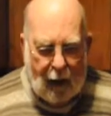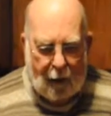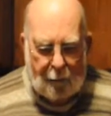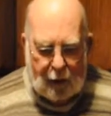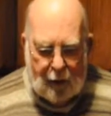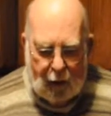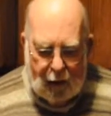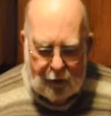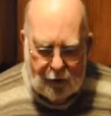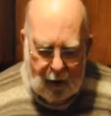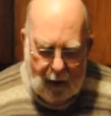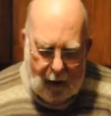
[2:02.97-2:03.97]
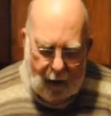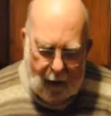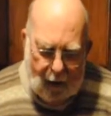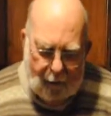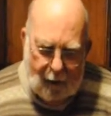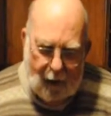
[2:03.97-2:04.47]
Because
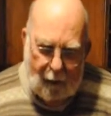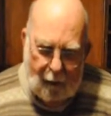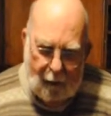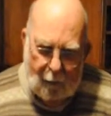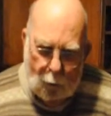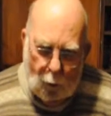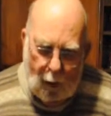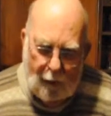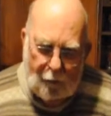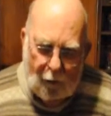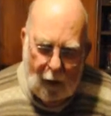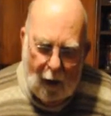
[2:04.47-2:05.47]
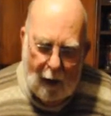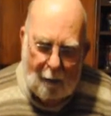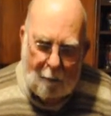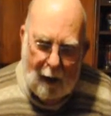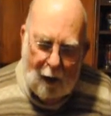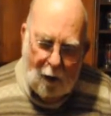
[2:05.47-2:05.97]
one Fulani
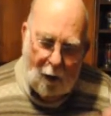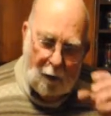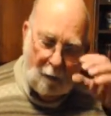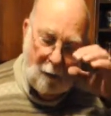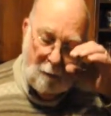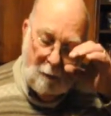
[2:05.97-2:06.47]
may own